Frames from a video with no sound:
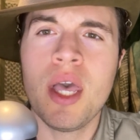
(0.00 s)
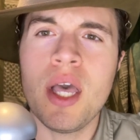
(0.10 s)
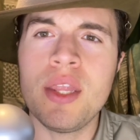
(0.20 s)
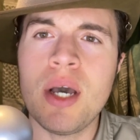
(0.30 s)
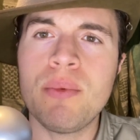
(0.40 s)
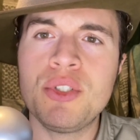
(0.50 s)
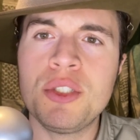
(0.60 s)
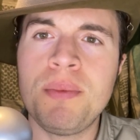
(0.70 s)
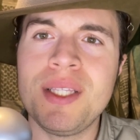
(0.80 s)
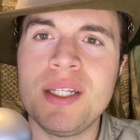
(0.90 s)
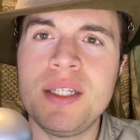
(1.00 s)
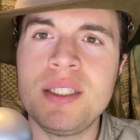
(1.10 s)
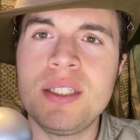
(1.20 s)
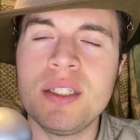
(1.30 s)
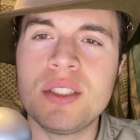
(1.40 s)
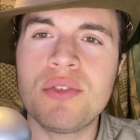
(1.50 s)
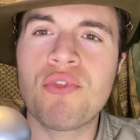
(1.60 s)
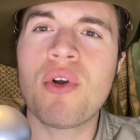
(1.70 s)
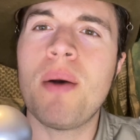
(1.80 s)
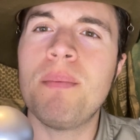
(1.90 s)
and that would just be the distance
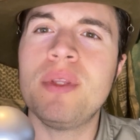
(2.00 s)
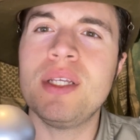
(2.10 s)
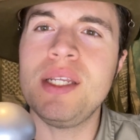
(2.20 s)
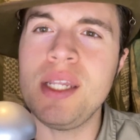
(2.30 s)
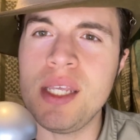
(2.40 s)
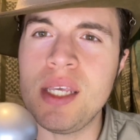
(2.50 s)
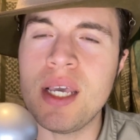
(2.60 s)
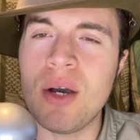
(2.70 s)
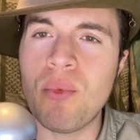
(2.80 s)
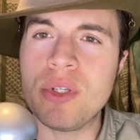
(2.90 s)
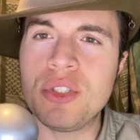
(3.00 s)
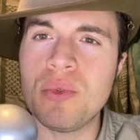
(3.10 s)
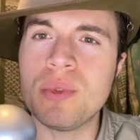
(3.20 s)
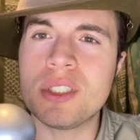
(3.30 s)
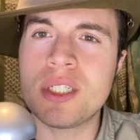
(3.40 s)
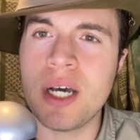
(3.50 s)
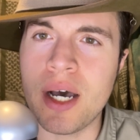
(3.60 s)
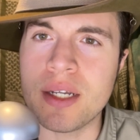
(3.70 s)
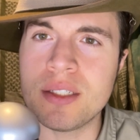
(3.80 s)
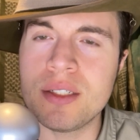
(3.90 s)
from the knee at which it was
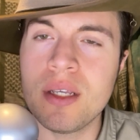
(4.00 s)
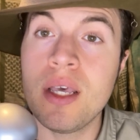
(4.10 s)
cut.